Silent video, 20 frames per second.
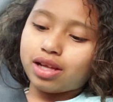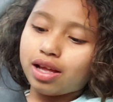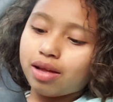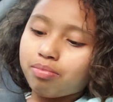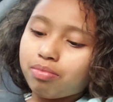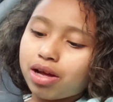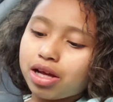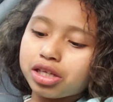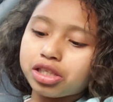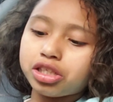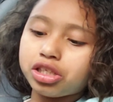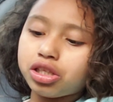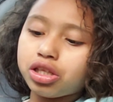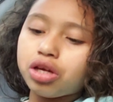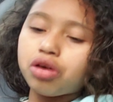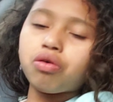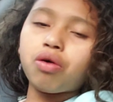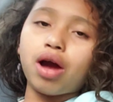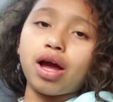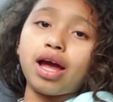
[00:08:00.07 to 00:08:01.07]
I'm
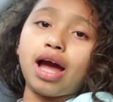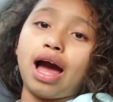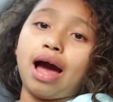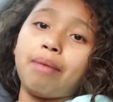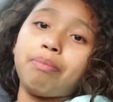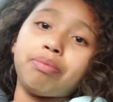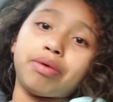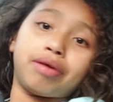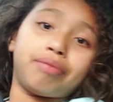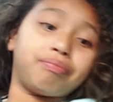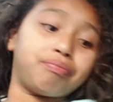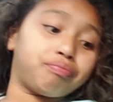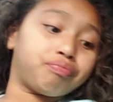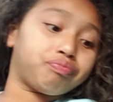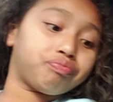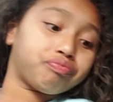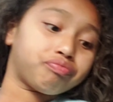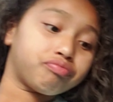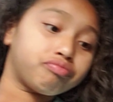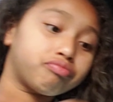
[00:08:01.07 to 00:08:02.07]
actually quite happy
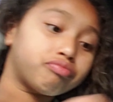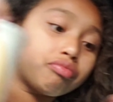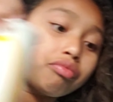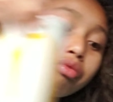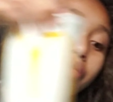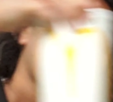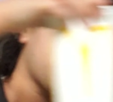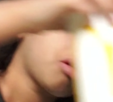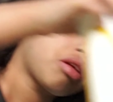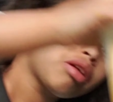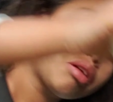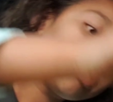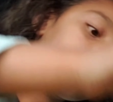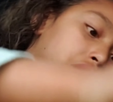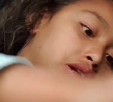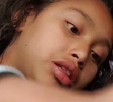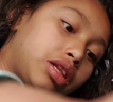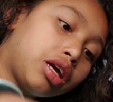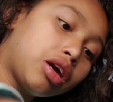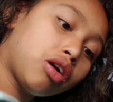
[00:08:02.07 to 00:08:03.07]

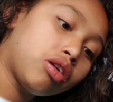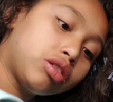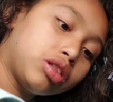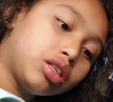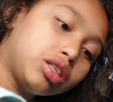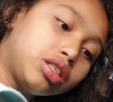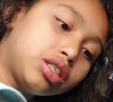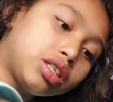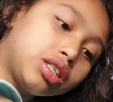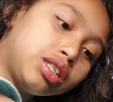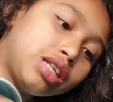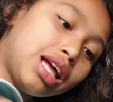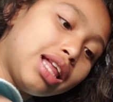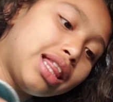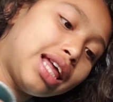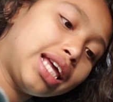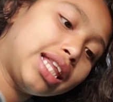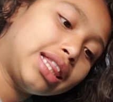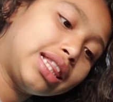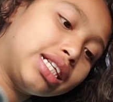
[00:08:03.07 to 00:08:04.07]
that they got this because I
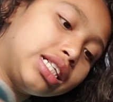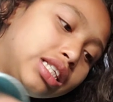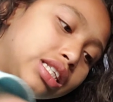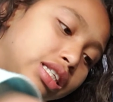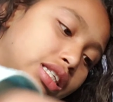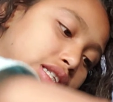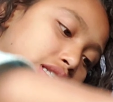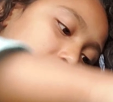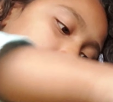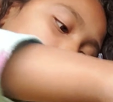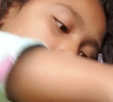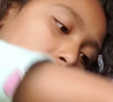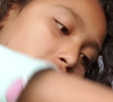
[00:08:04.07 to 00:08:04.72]
like this